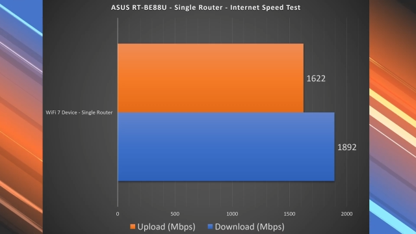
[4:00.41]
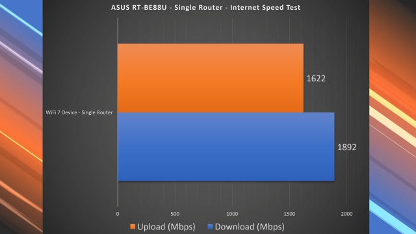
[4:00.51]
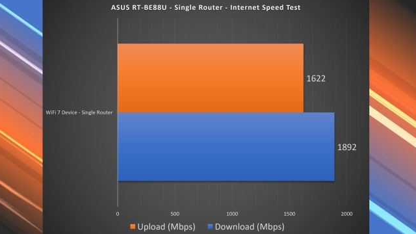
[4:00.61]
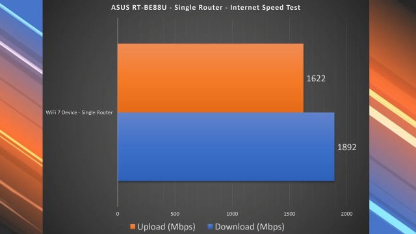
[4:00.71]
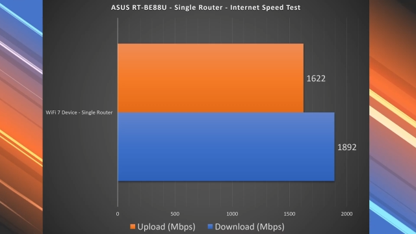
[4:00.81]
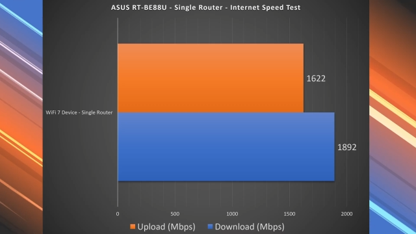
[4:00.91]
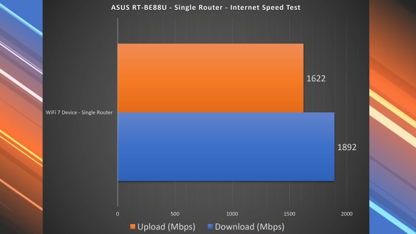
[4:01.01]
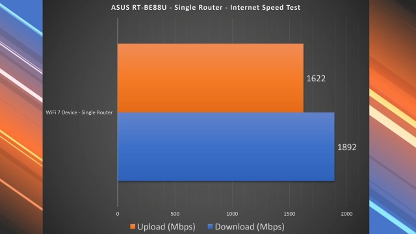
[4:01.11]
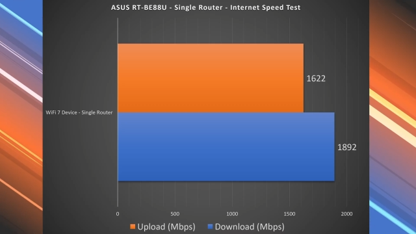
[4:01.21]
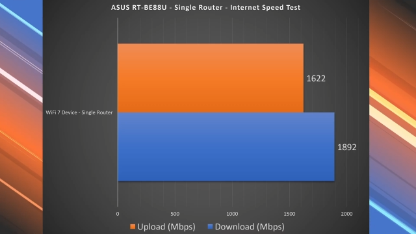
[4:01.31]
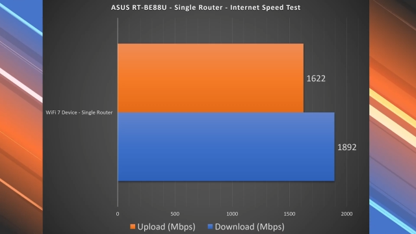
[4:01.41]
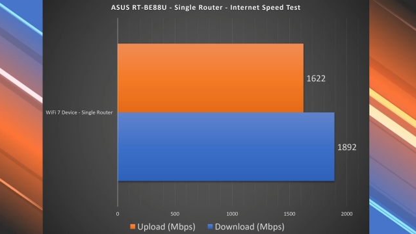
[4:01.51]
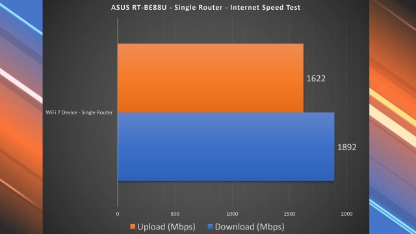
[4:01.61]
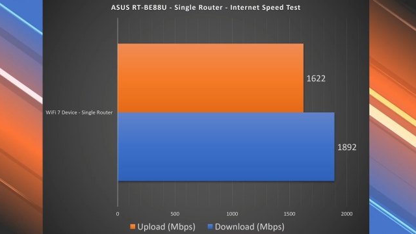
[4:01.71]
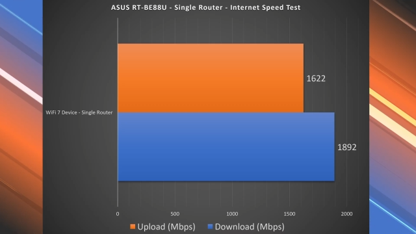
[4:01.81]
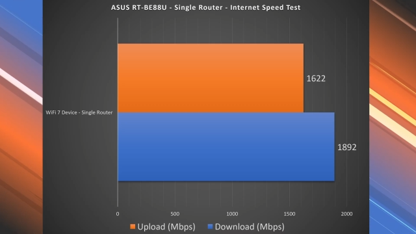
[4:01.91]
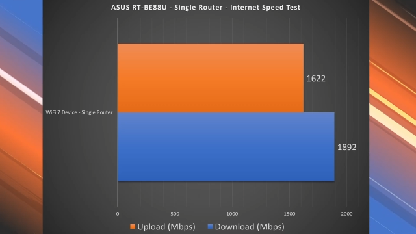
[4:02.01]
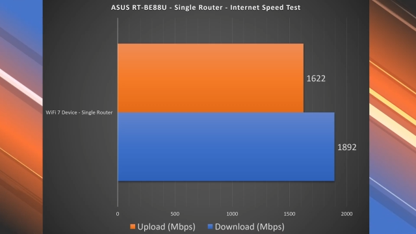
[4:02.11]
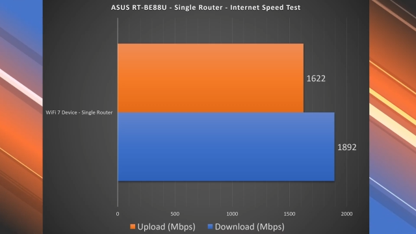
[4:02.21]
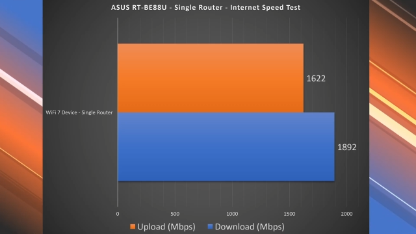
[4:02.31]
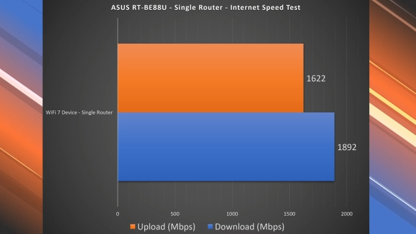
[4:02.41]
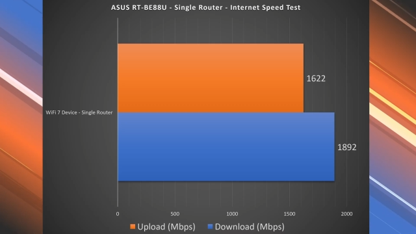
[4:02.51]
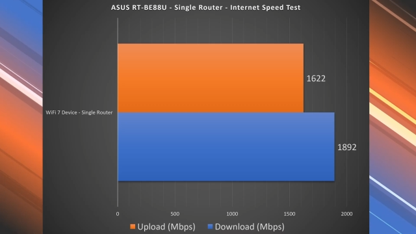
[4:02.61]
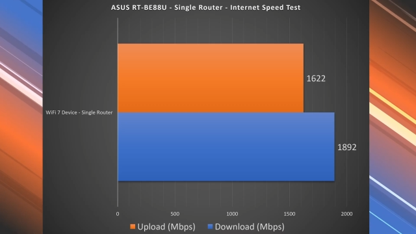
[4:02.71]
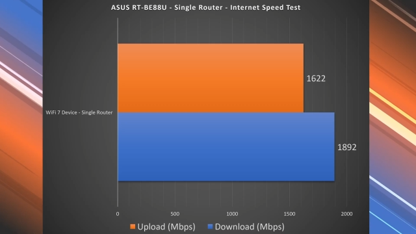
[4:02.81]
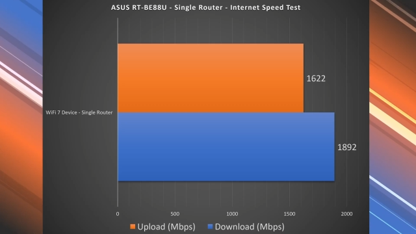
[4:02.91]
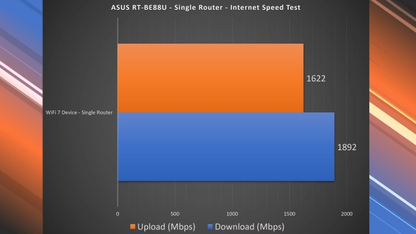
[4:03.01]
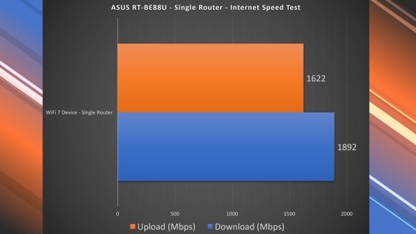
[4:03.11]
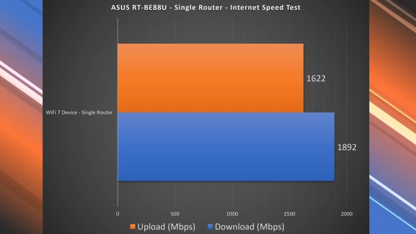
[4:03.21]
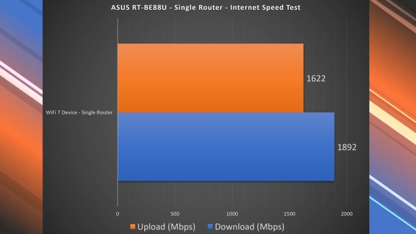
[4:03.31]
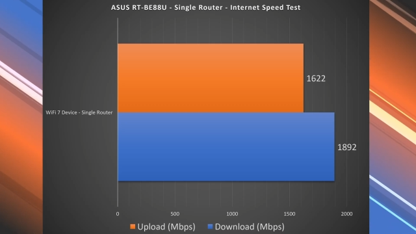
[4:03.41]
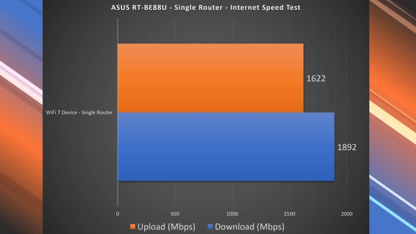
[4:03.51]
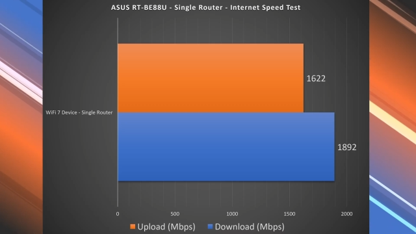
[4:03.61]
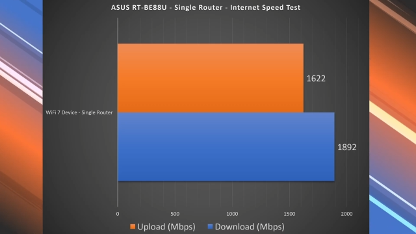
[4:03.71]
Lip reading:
[unreadable: no face in view]